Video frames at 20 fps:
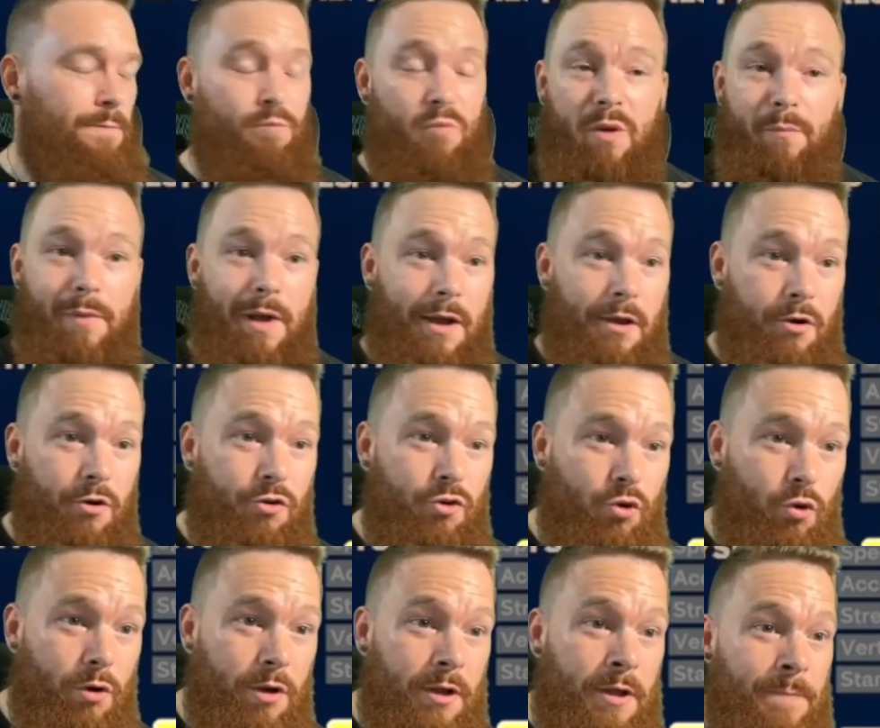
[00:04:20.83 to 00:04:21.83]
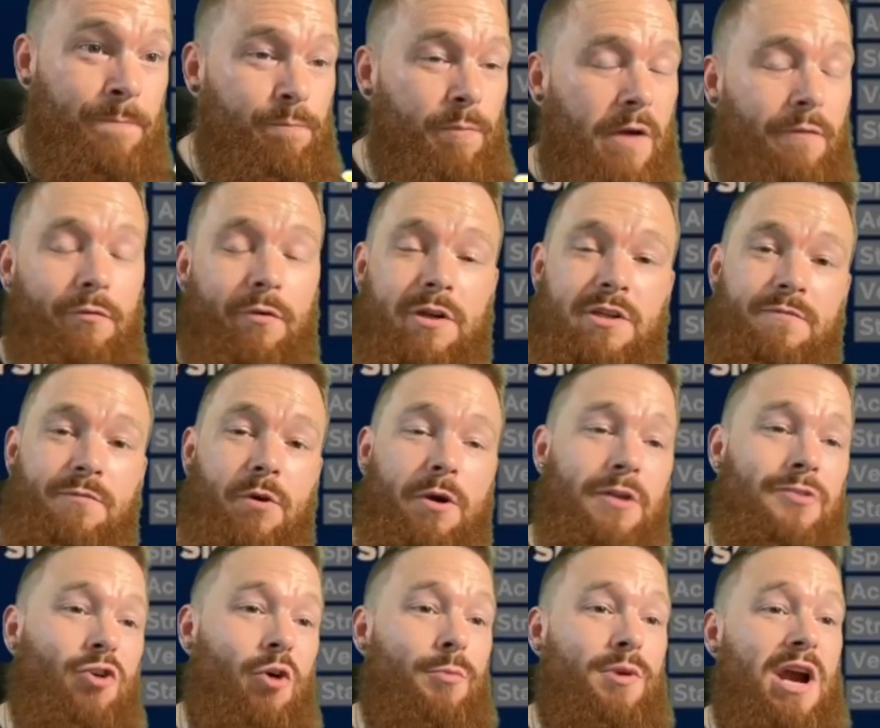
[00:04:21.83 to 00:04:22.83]
but I'm not going to do it. My friends have already
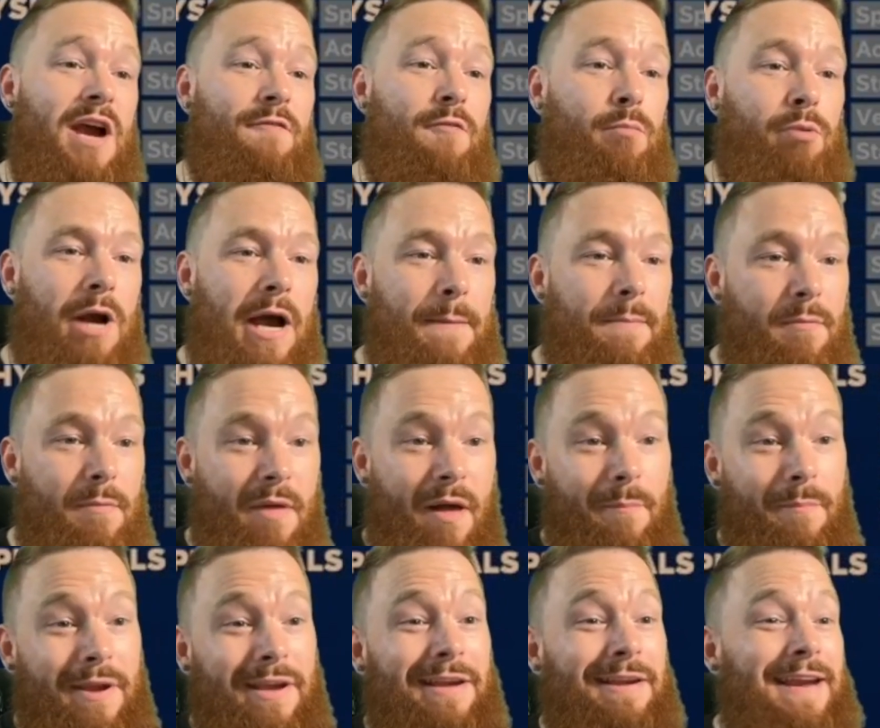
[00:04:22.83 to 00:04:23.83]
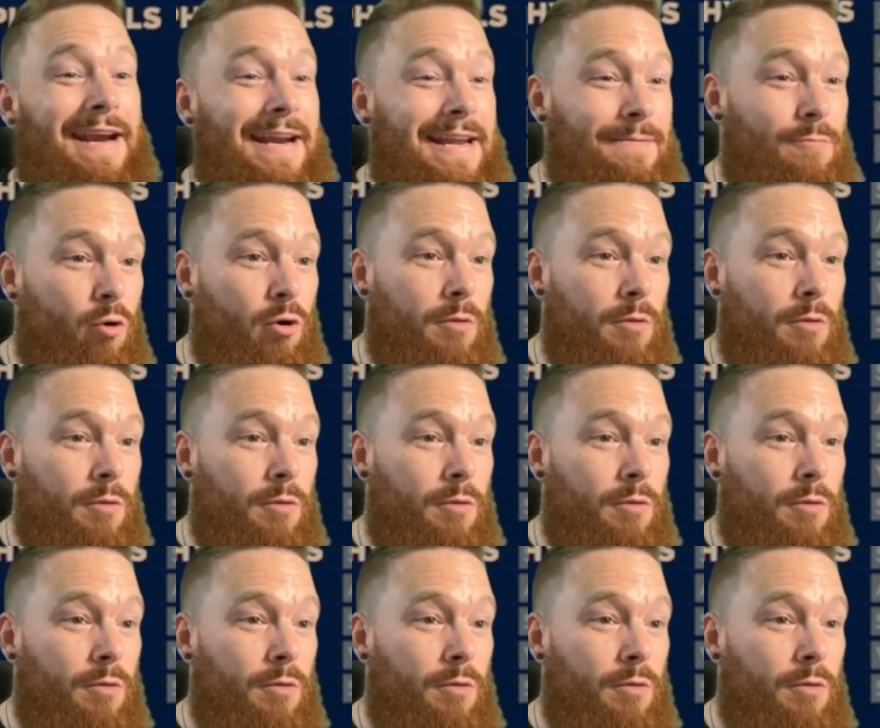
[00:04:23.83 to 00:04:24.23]
told me I have a problem. I'm not making any more